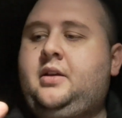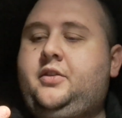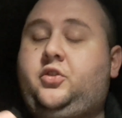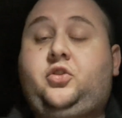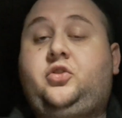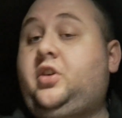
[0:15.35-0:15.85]

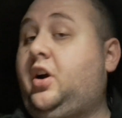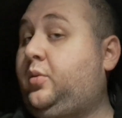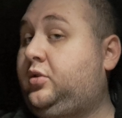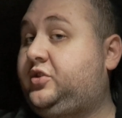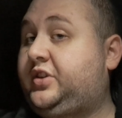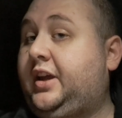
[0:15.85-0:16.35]
There's a Star
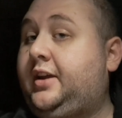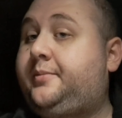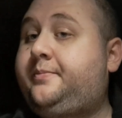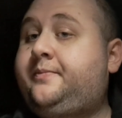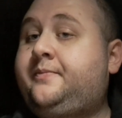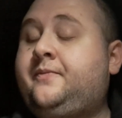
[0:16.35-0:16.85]
Wars
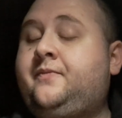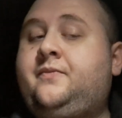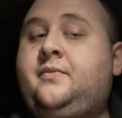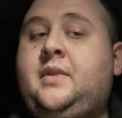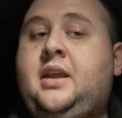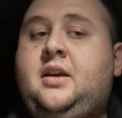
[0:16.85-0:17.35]
game,
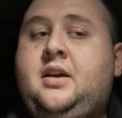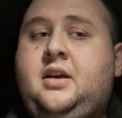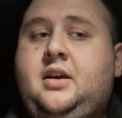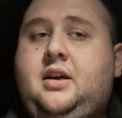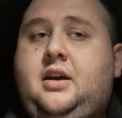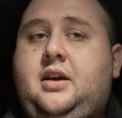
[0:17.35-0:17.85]

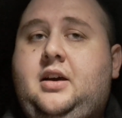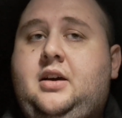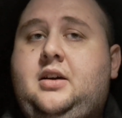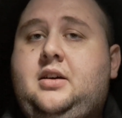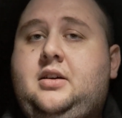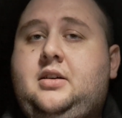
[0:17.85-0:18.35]

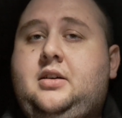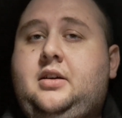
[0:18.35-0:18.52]
uh,